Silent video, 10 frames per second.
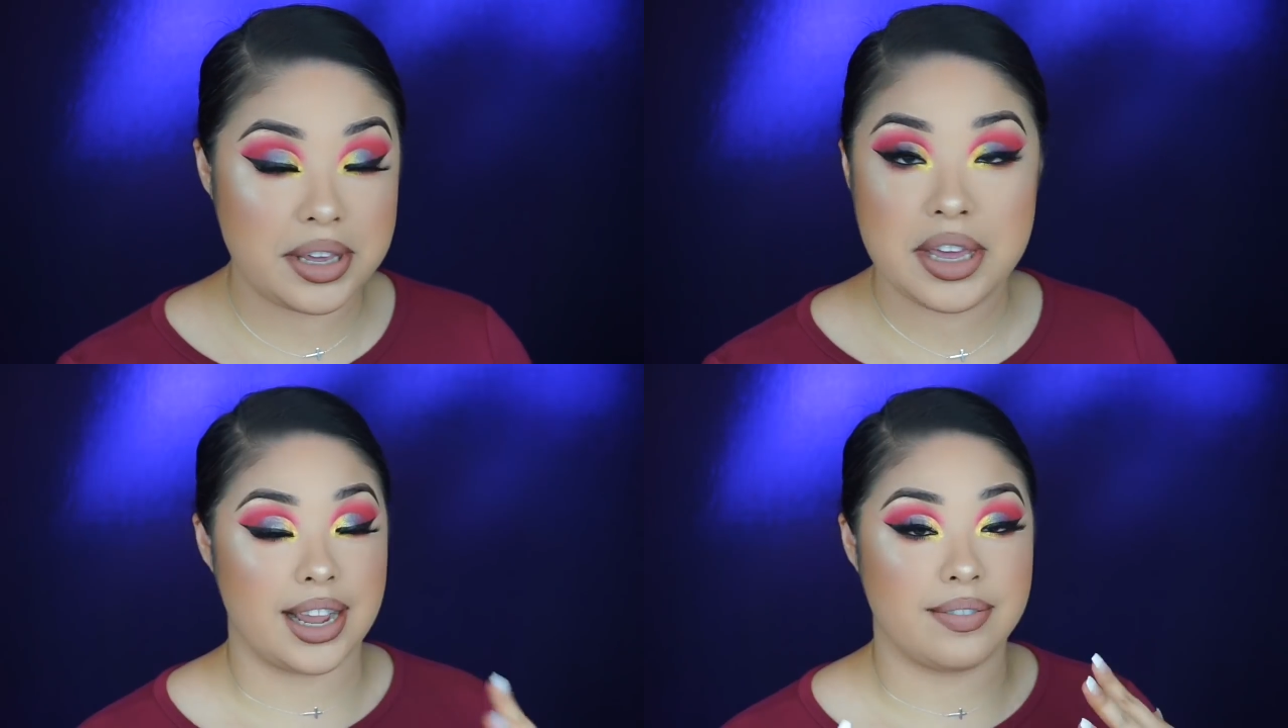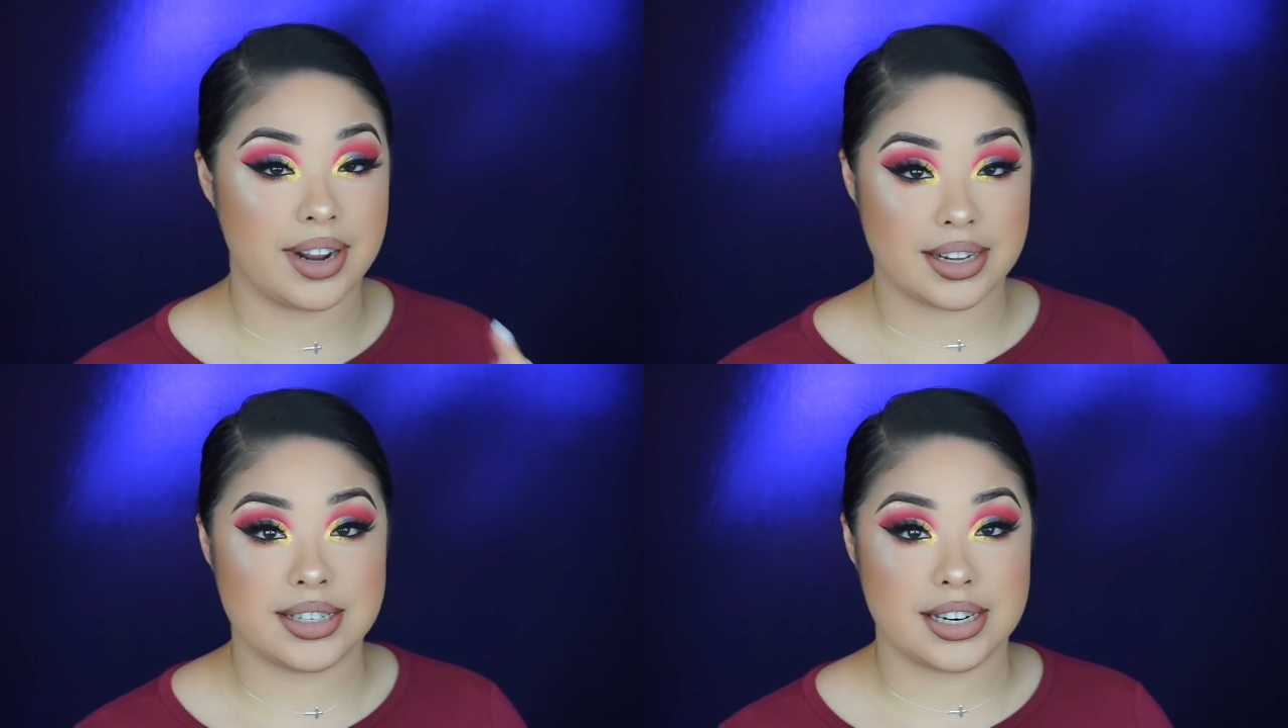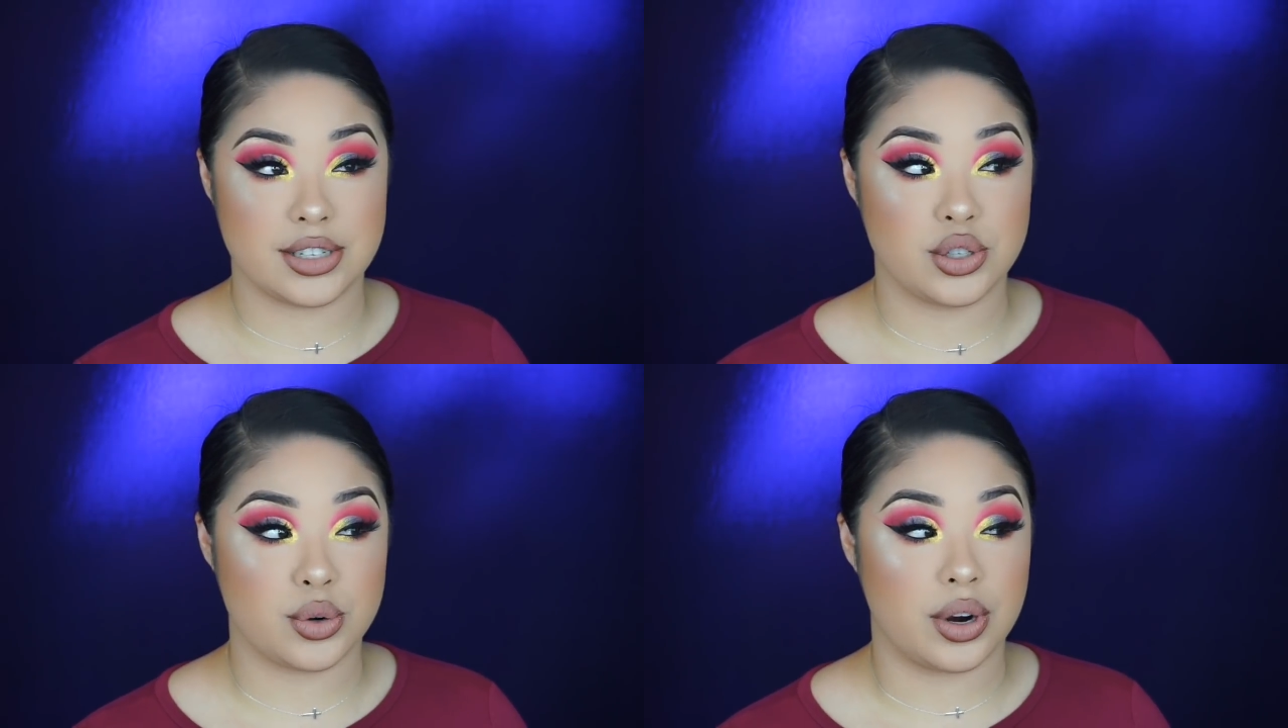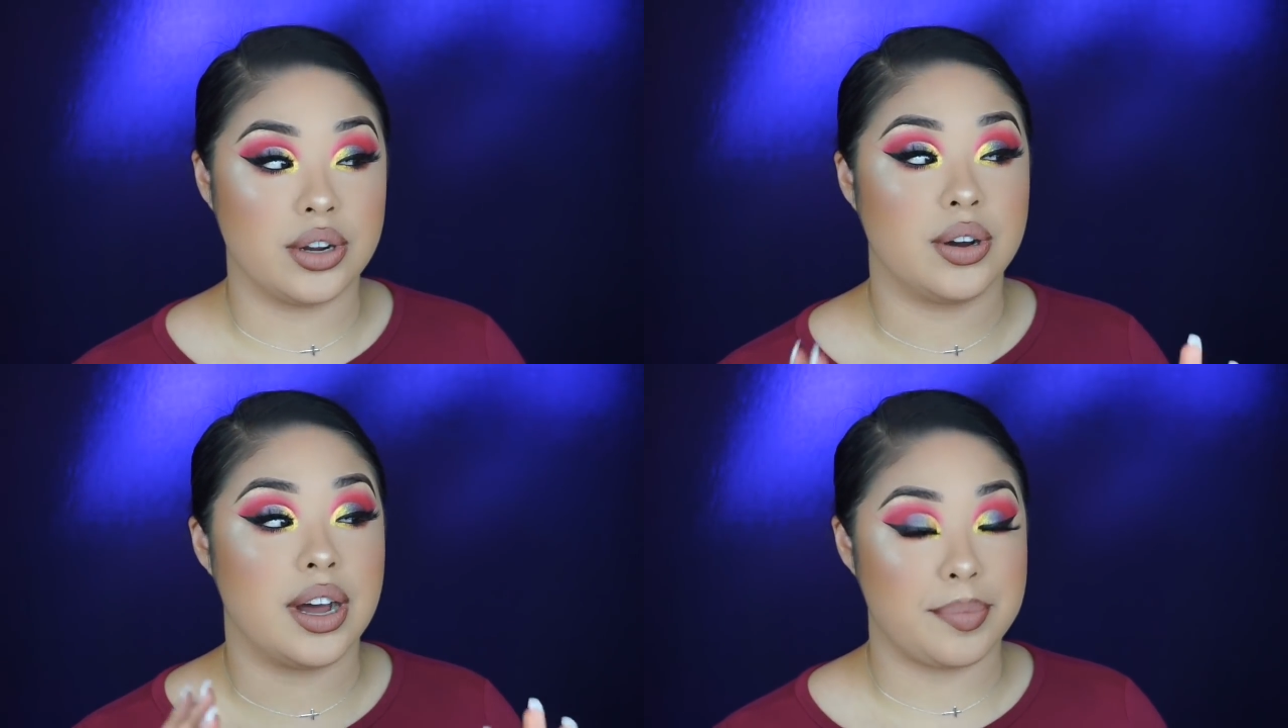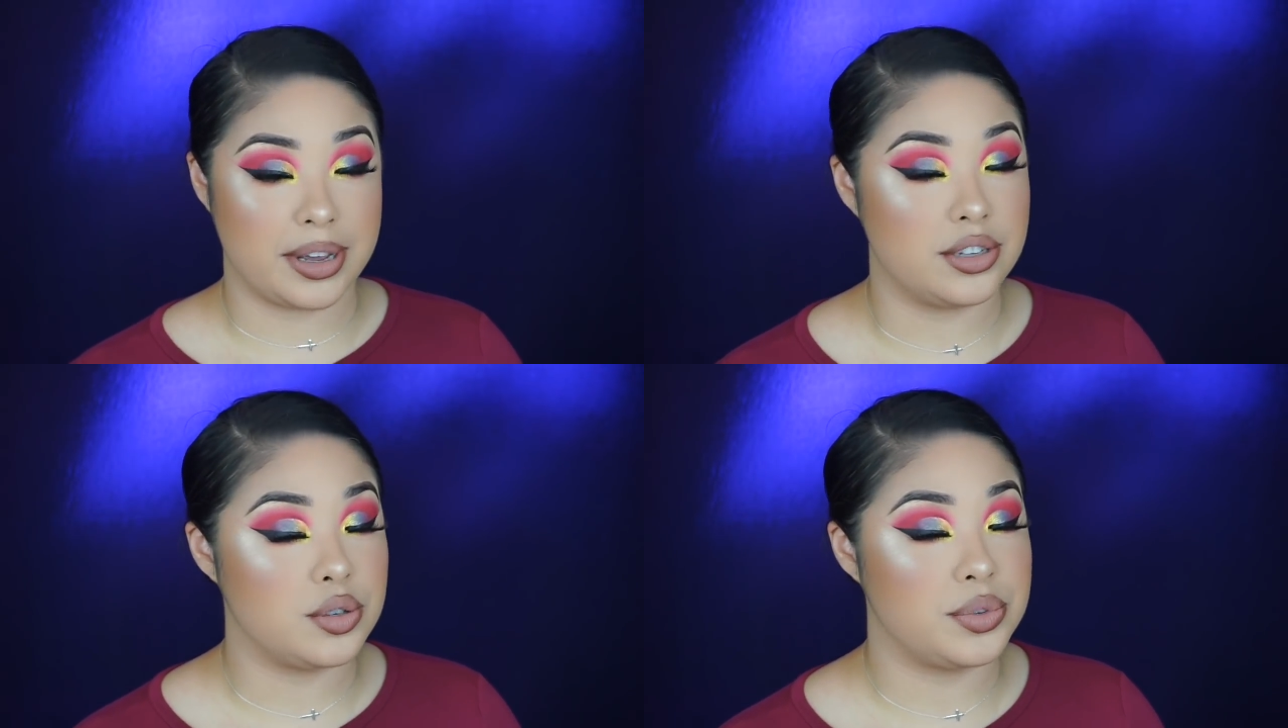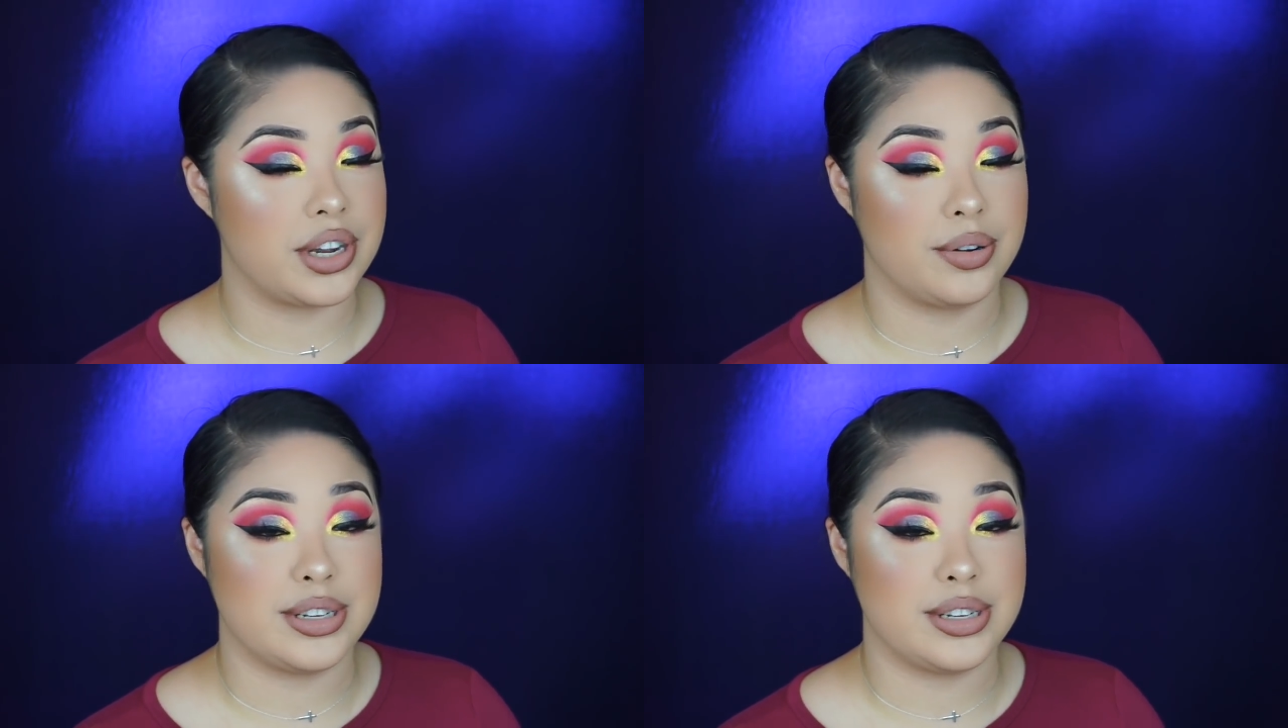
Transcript: And I have not done a tutorial on my YouTube channel